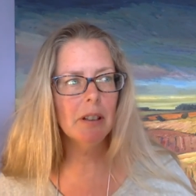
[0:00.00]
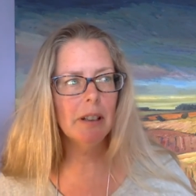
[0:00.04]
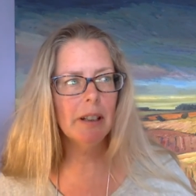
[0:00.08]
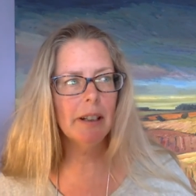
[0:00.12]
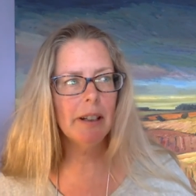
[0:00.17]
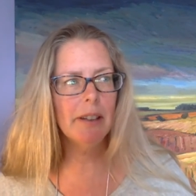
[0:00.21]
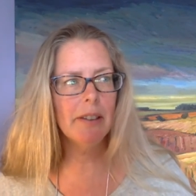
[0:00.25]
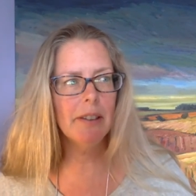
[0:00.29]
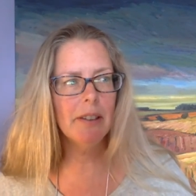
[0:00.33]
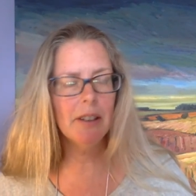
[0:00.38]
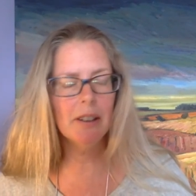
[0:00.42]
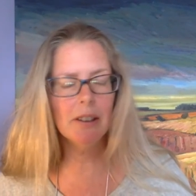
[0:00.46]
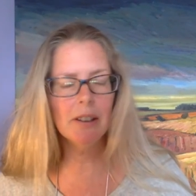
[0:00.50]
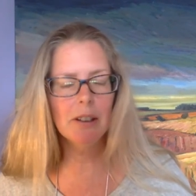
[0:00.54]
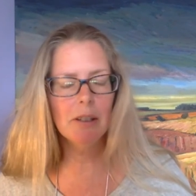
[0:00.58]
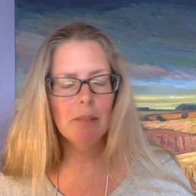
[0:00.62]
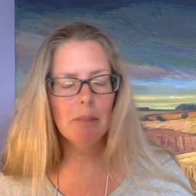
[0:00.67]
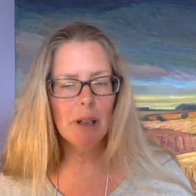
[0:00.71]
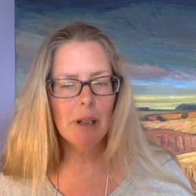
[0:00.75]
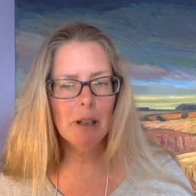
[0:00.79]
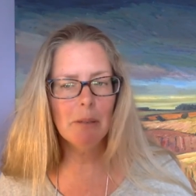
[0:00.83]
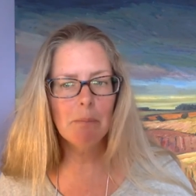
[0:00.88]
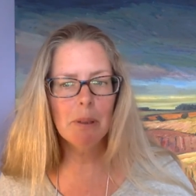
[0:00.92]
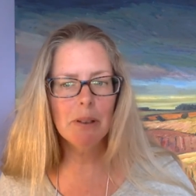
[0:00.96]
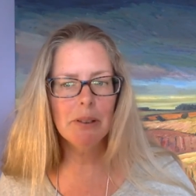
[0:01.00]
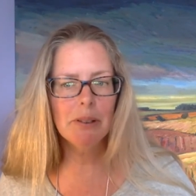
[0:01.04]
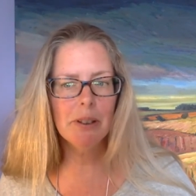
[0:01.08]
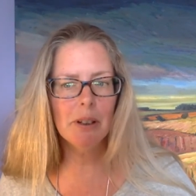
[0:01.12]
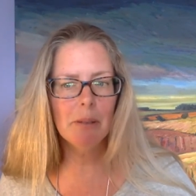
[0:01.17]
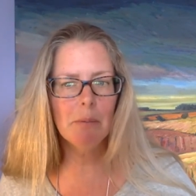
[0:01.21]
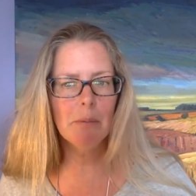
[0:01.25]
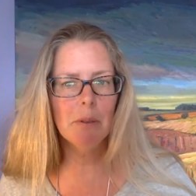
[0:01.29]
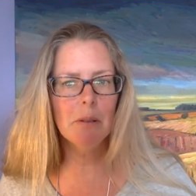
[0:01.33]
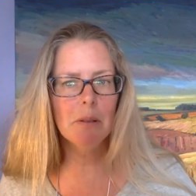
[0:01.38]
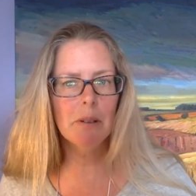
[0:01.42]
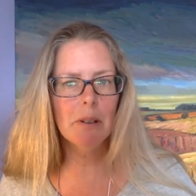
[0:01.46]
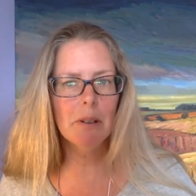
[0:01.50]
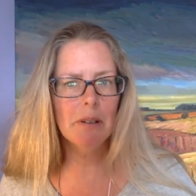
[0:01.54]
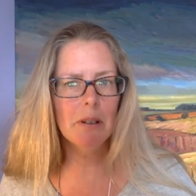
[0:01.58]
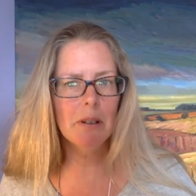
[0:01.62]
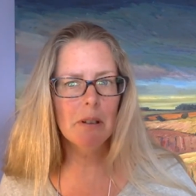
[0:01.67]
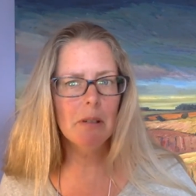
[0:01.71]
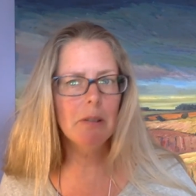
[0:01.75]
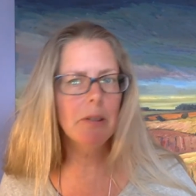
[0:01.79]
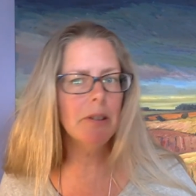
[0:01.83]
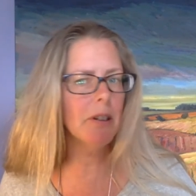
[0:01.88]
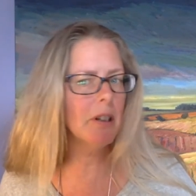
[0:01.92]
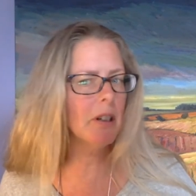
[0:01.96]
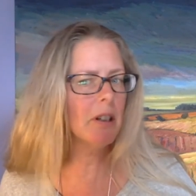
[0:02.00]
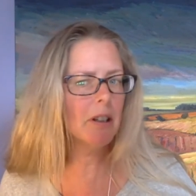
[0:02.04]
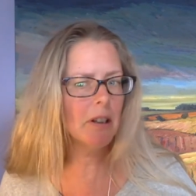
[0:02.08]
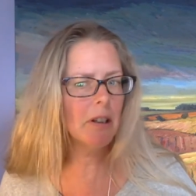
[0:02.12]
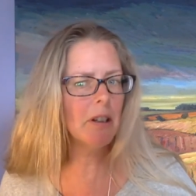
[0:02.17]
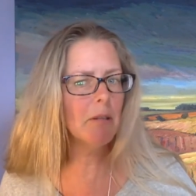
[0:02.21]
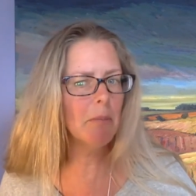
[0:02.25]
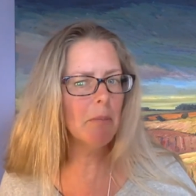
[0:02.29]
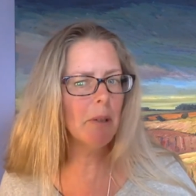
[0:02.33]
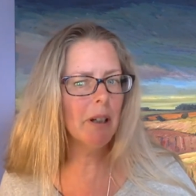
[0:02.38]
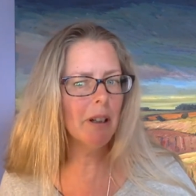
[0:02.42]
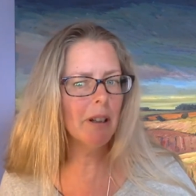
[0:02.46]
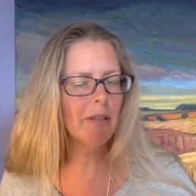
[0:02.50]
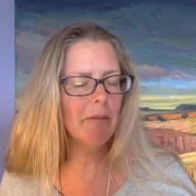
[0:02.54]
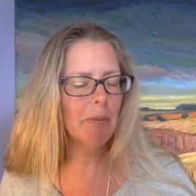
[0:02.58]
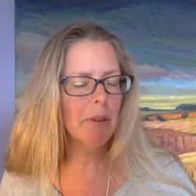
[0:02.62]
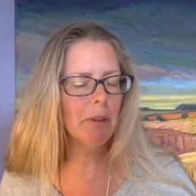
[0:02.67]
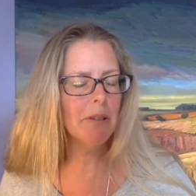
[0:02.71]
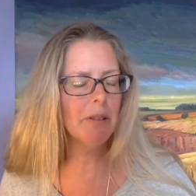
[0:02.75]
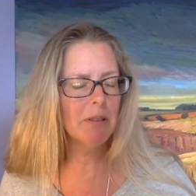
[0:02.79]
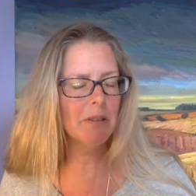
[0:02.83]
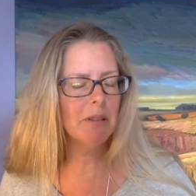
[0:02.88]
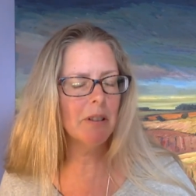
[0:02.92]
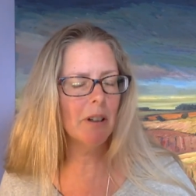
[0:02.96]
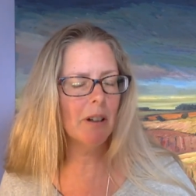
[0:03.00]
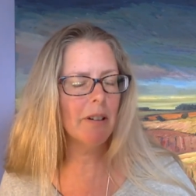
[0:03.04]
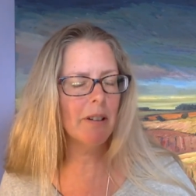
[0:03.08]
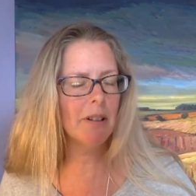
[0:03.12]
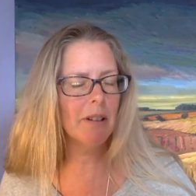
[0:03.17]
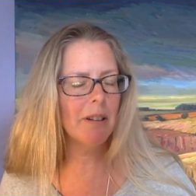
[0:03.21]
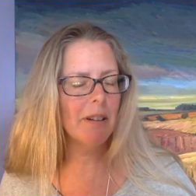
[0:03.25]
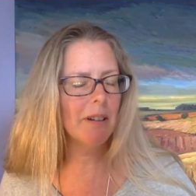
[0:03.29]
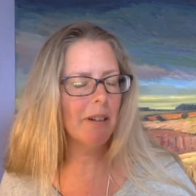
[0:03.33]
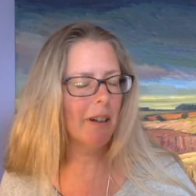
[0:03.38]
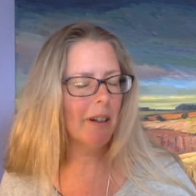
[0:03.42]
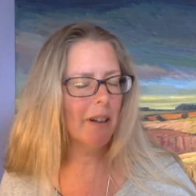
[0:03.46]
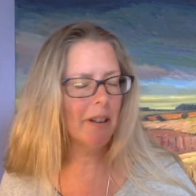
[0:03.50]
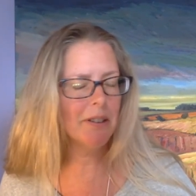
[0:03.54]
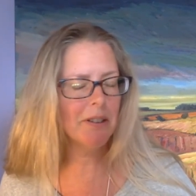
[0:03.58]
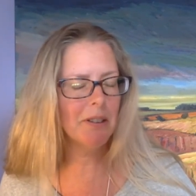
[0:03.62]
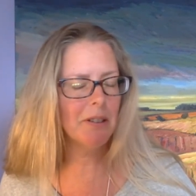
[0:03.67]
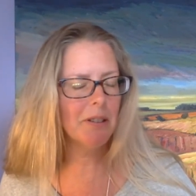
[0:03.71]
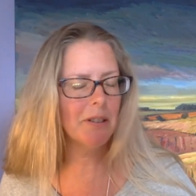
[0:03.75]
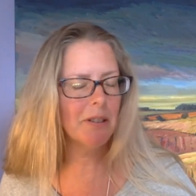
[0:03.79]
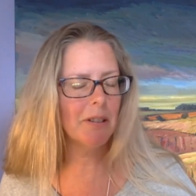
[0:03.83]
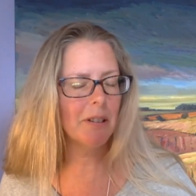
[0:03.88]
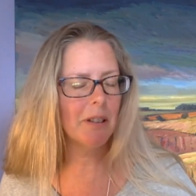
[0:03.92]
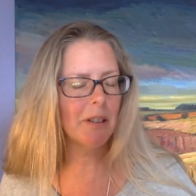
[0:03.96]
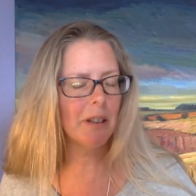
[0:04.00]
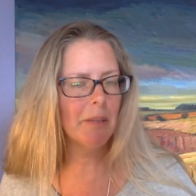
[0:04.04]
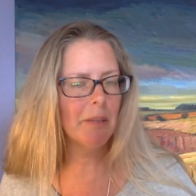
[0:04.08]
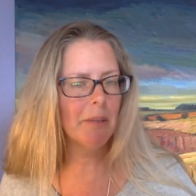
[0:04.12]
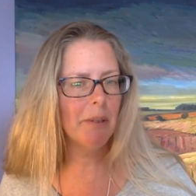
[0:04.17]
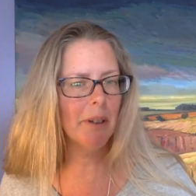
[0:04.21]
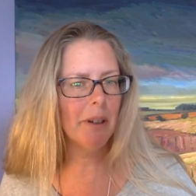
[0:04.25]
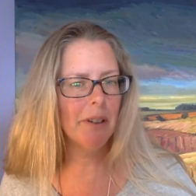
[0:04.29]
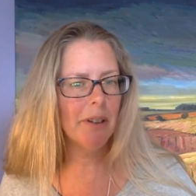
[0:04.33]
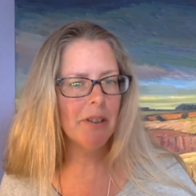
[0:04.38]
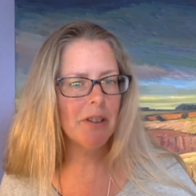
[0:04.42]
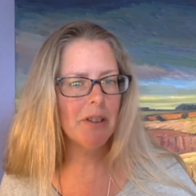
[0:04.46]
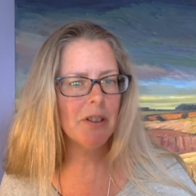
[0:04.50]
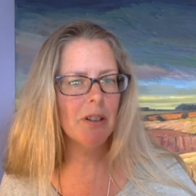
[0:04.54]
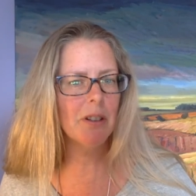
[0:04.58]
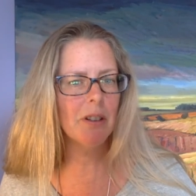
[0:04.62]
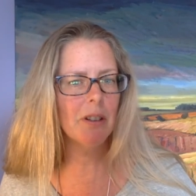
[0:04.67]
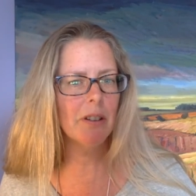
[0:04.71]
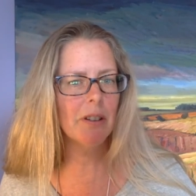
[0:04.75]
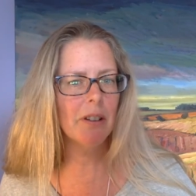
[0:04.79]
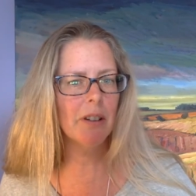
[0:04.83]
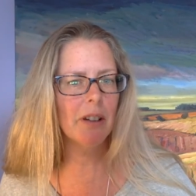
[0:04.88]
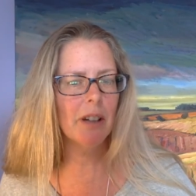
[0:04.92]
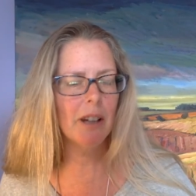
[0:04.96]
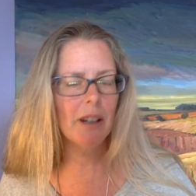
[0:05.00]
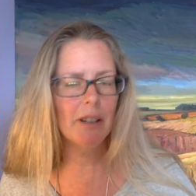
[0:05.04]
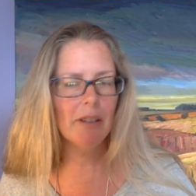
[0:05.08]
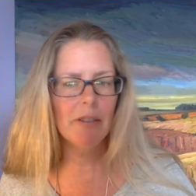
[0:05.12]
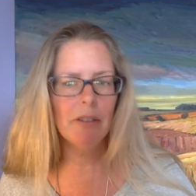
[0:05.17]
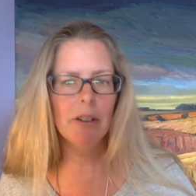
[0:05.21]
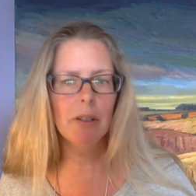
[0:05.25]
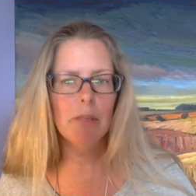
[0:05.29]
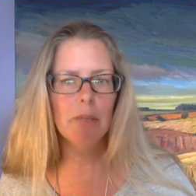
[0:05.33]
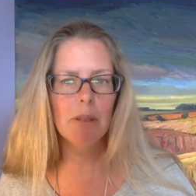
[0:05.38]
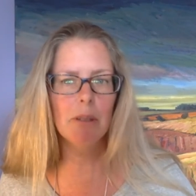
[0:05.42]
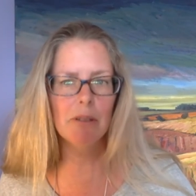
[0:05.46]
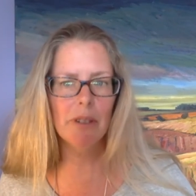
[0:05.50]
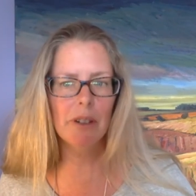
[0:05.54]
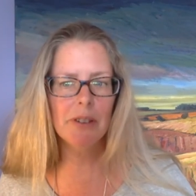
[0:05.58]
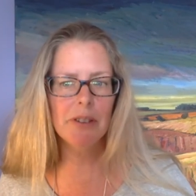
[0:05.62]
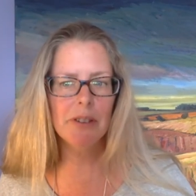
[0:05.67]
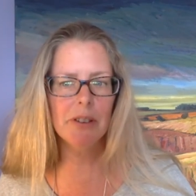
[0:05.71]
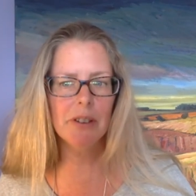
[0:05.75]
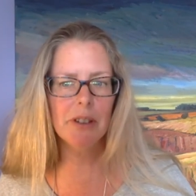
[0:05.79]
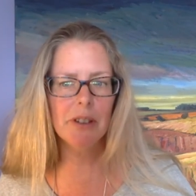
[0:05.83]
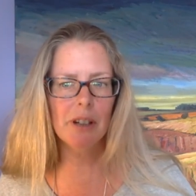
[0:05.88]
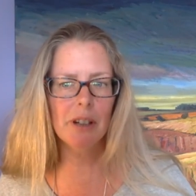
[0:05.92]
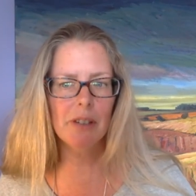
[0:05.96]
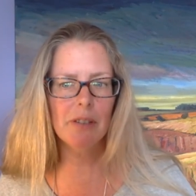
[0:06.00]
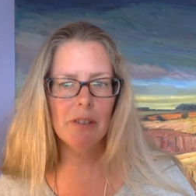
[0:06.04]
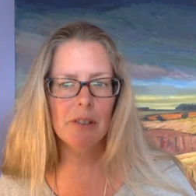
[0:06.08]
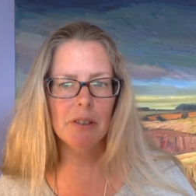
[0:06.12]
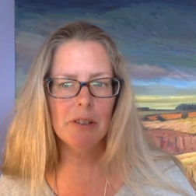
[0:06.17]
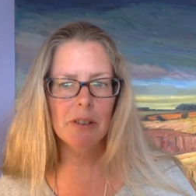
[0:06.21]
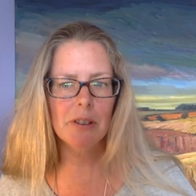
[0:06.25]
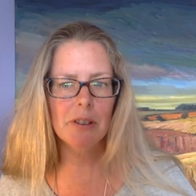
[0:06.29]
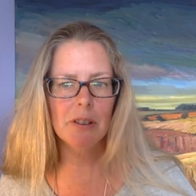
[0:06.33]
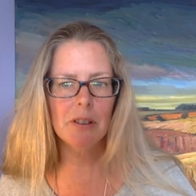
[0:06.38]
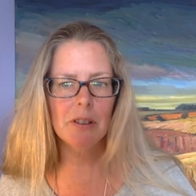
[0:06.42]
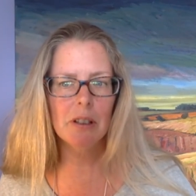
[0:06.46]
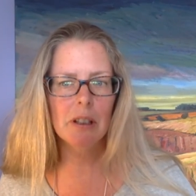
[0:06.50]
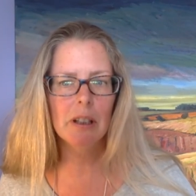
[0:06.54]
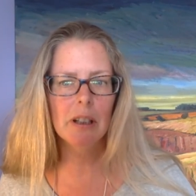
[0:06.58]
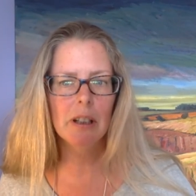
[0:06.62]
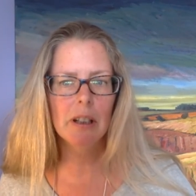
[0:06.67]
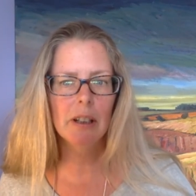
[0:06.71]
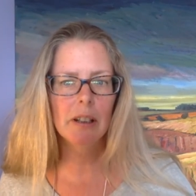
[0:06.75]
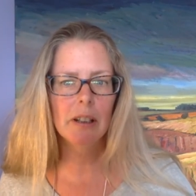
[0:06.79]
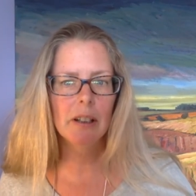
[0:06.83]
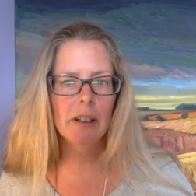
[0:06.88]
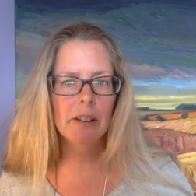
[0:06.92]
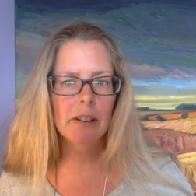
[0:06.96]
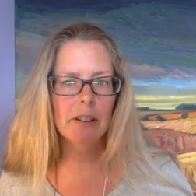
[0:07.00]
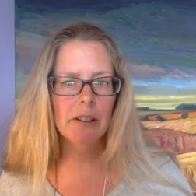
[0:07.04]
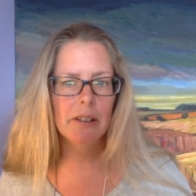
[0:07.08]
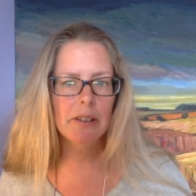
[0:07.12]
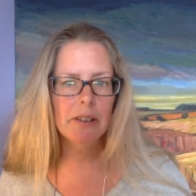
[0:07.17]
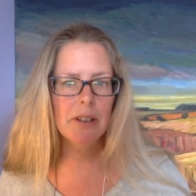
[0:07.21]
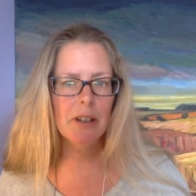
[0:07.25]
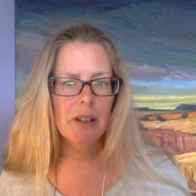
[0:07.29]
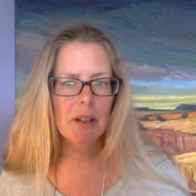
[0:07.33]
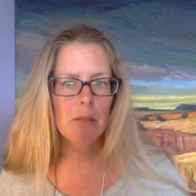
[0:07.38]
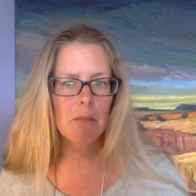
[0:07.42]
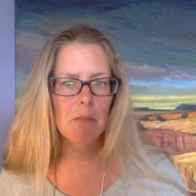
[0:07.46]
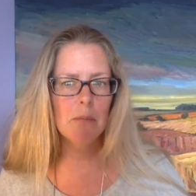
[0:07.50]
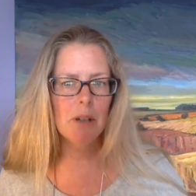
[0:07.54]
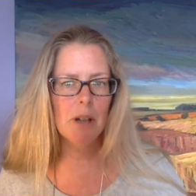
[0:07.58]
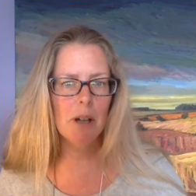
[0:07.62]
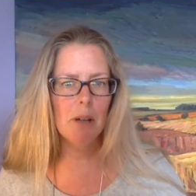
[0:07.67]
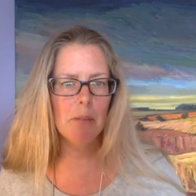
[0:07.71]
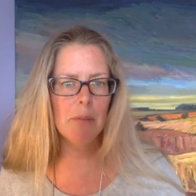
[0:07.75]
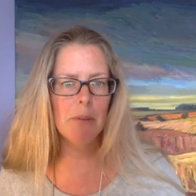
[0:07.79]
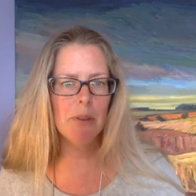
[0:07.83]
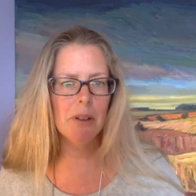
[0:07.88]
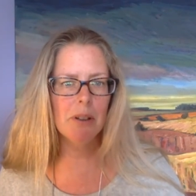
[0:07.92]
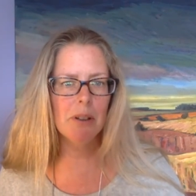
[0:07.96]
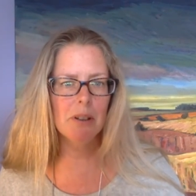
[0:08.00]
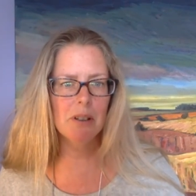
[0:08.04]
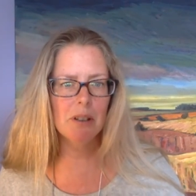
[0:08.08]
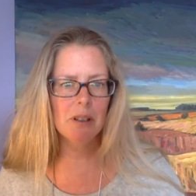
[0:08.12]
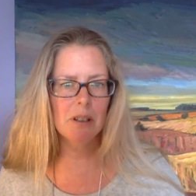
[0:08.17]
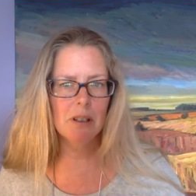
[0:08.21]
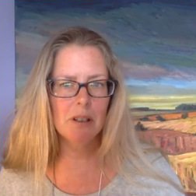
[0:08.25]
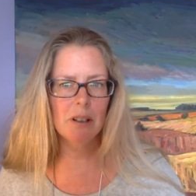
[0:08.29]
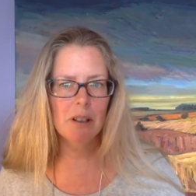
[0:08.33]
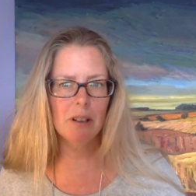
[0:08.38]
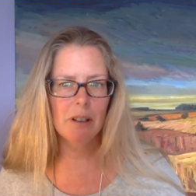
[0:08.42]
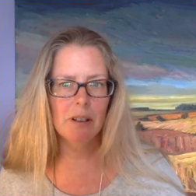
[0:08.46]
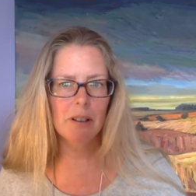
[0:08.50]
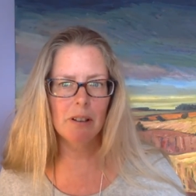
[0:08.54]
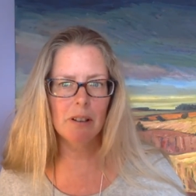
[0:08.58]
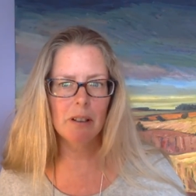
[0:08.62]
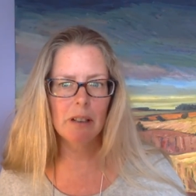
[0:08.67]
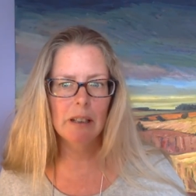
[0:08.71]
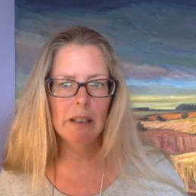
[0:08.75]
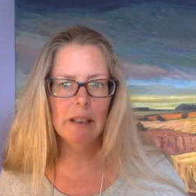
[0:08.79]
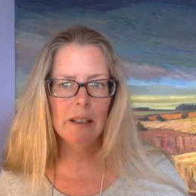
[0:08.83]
I think there might be some who think that you may have been taught it in high school. I'm not sure that every professor covers it in the same depth and detail.